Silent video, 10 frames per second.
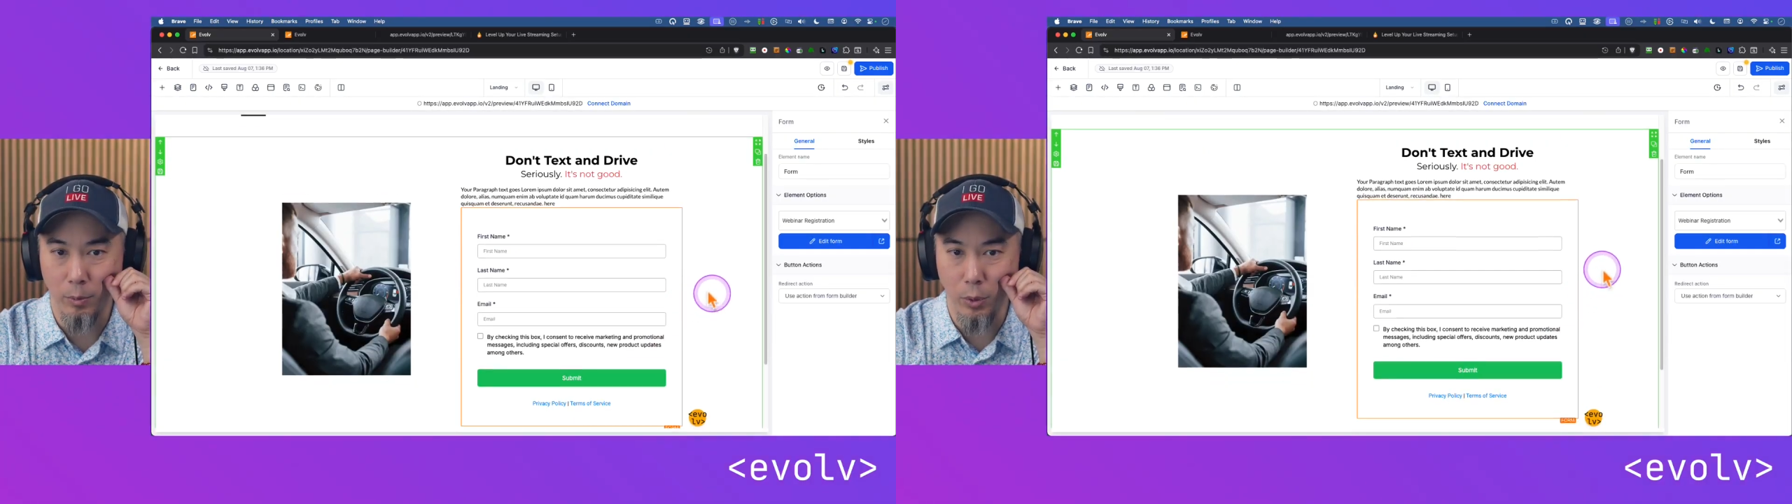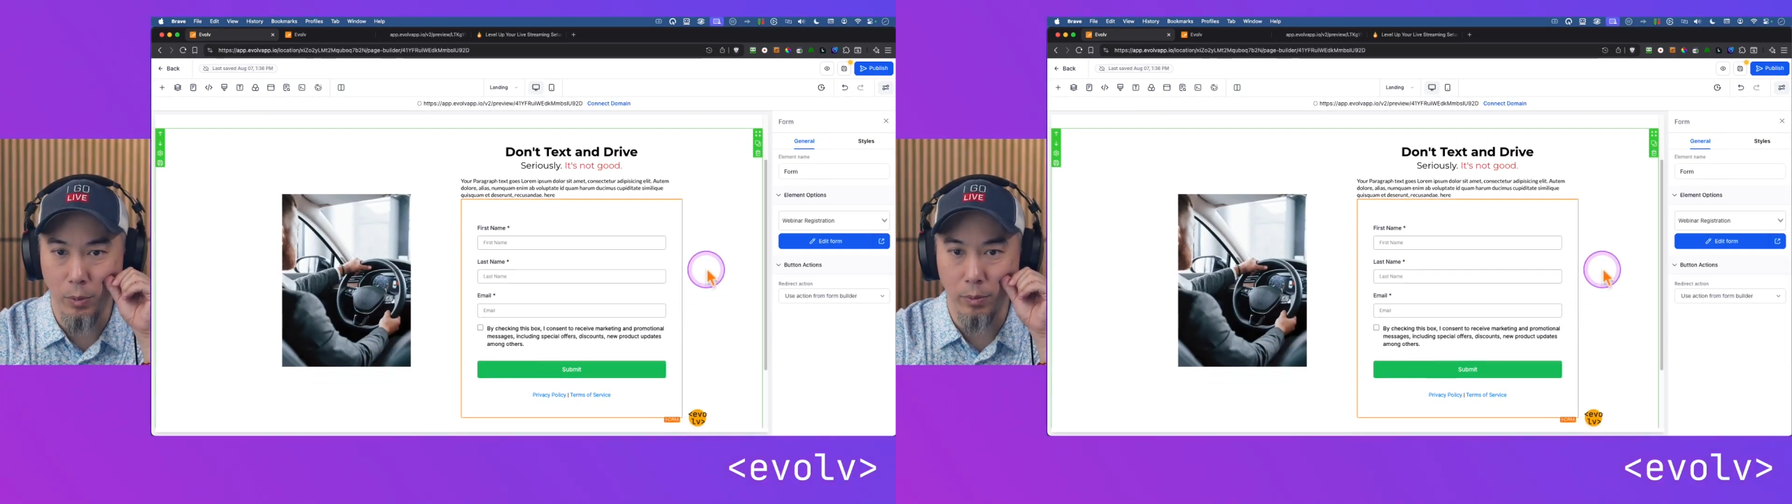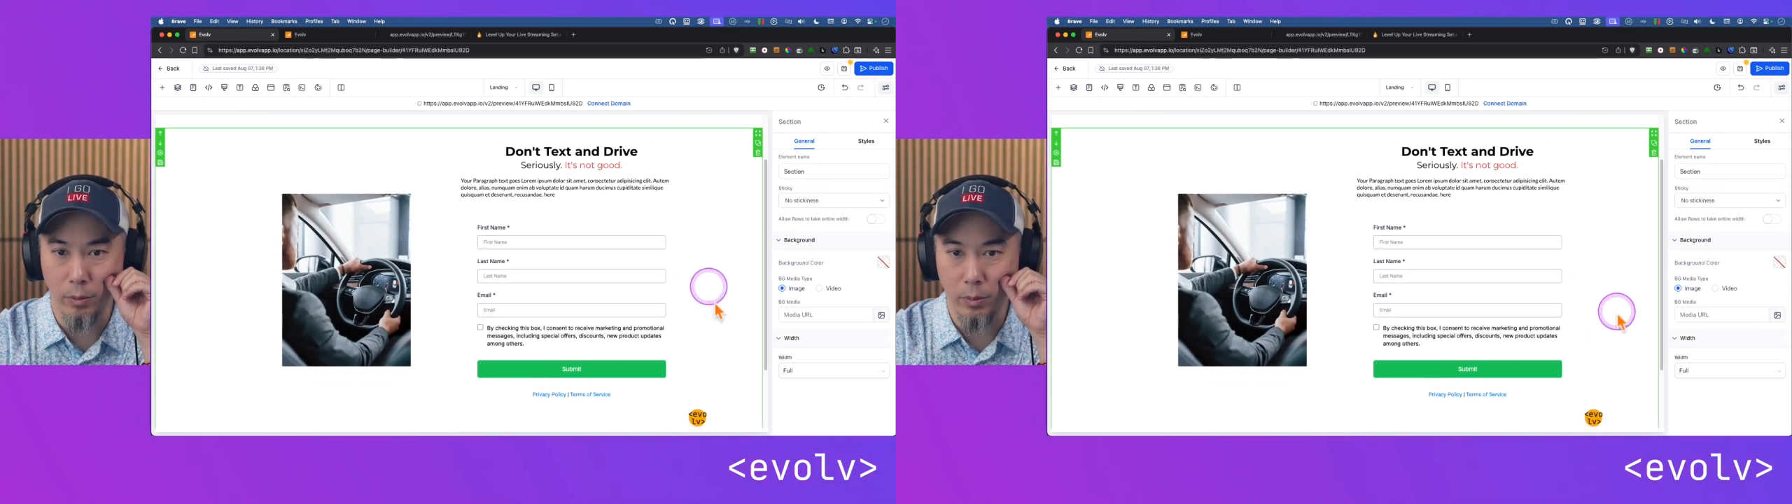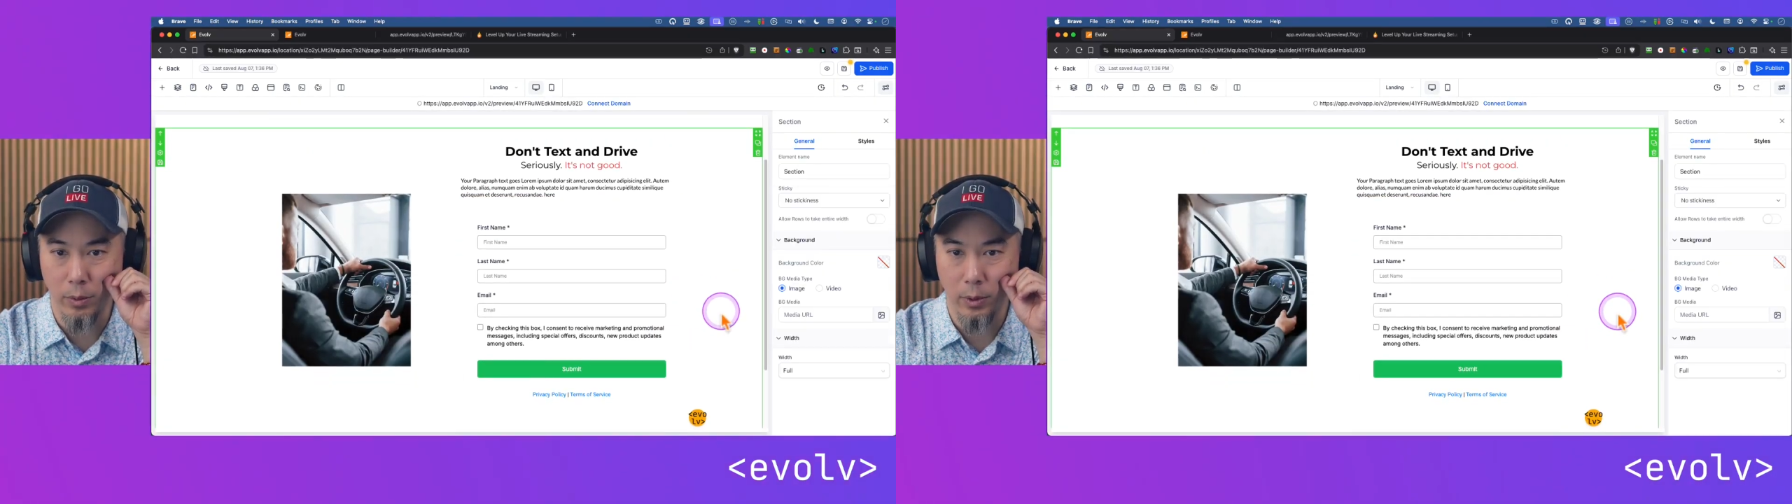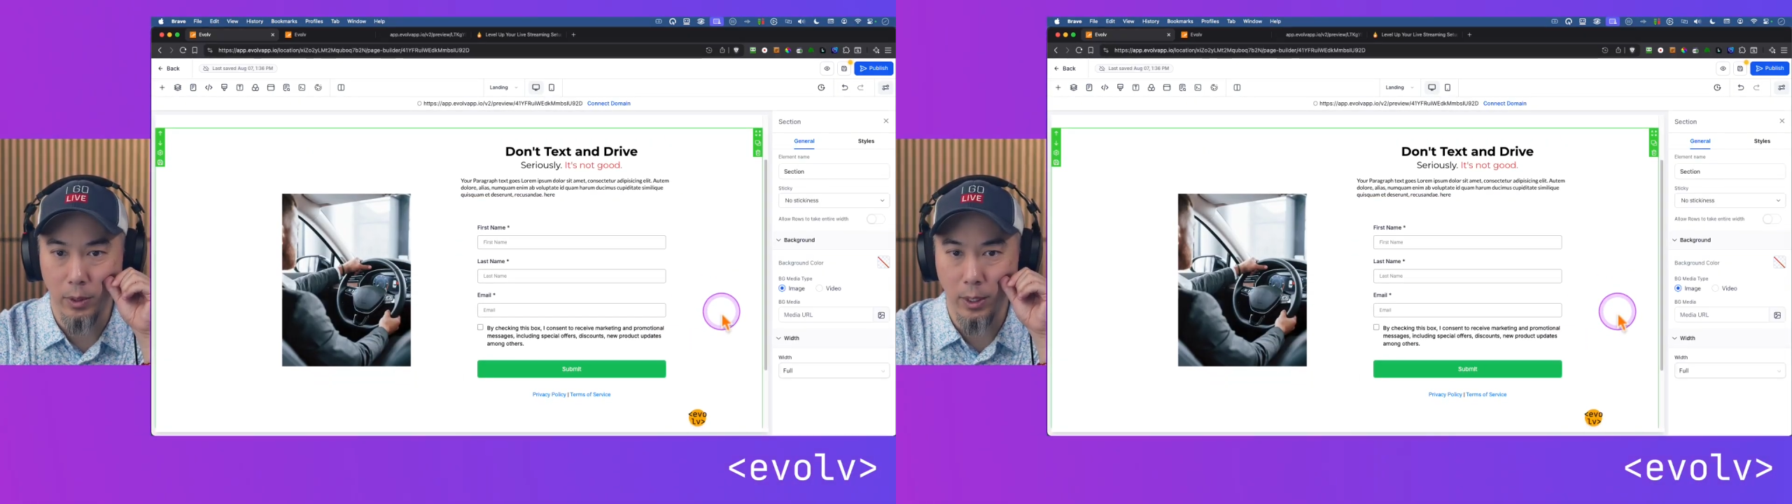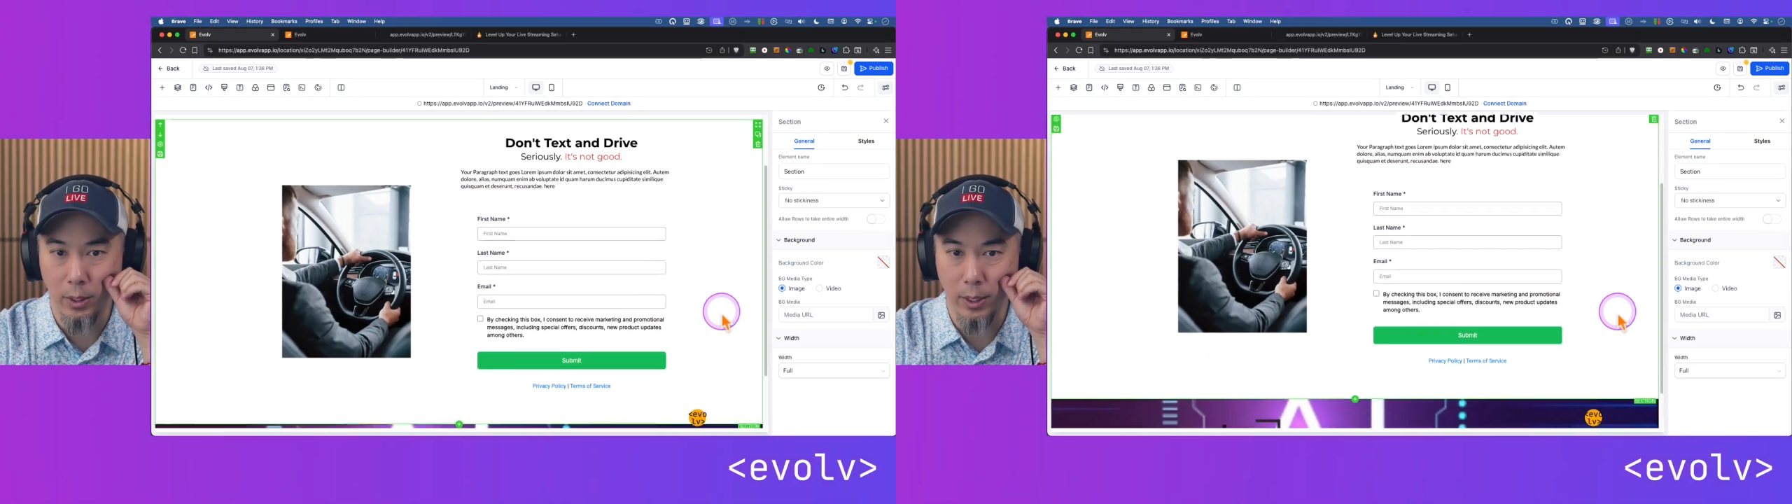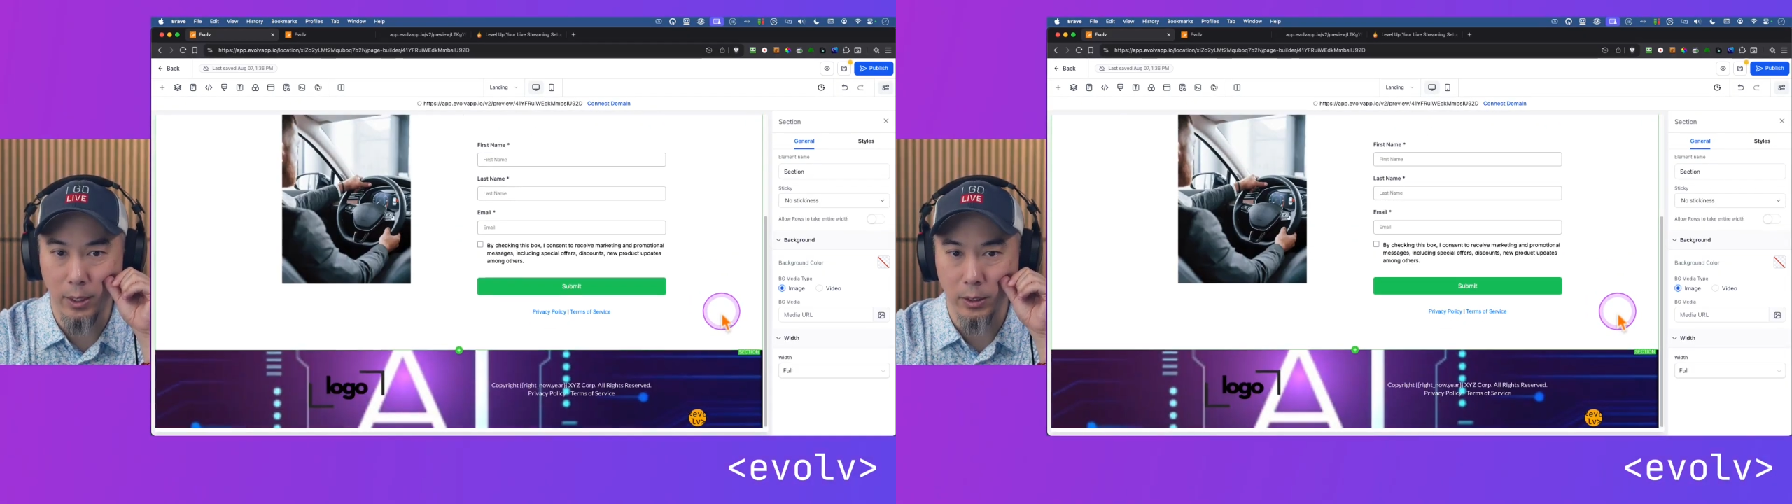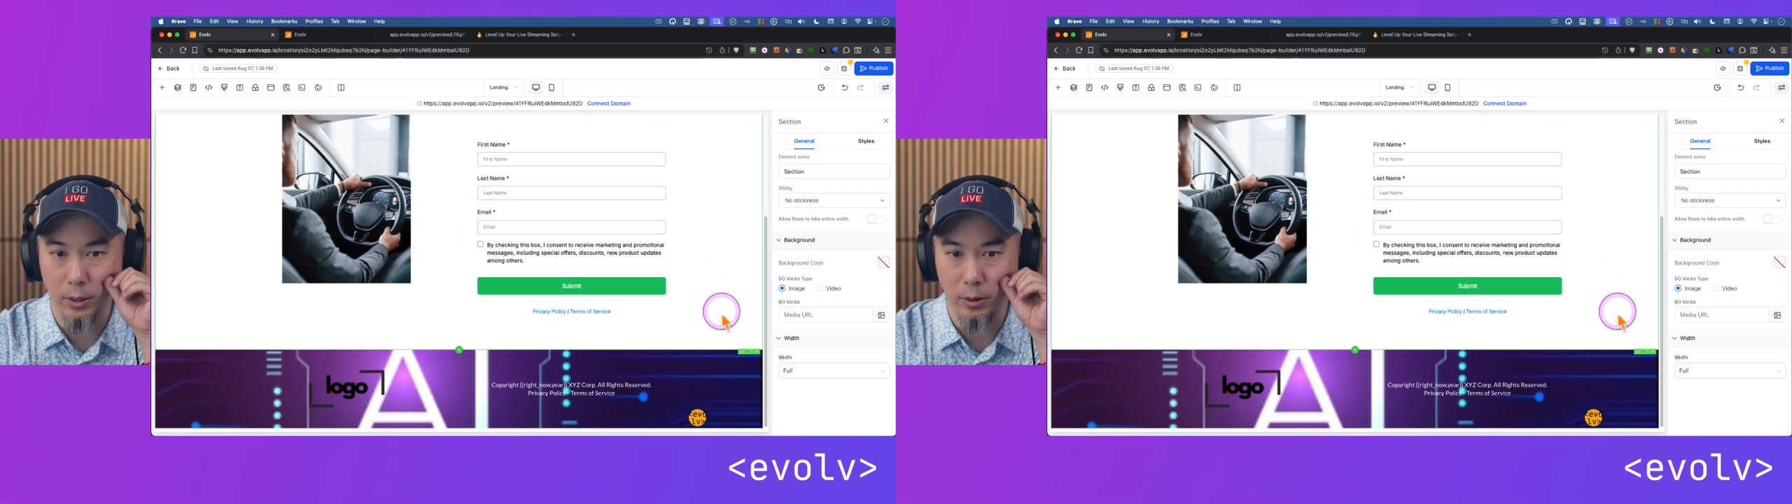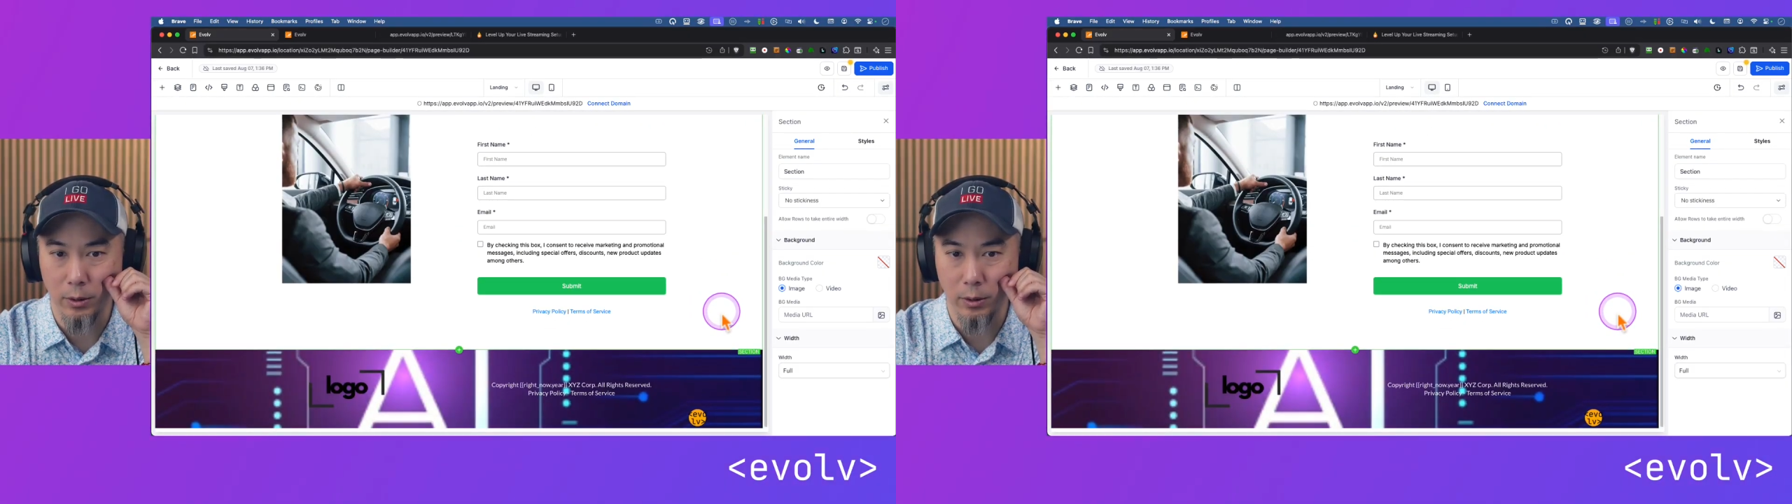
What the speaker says: Boom. There it is.